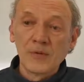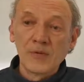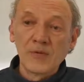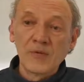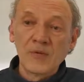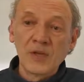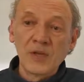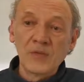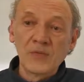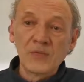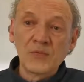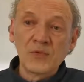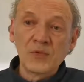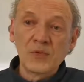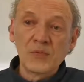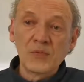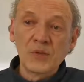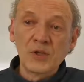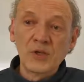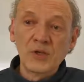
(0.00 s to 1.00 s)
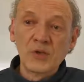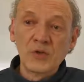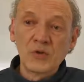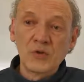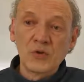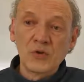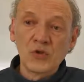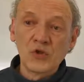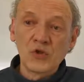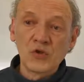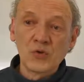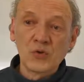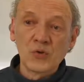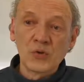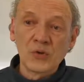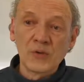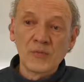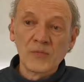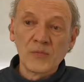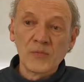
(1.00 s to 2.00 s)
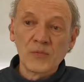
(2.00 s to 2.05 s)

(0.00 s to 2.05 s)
Same for wind onshore,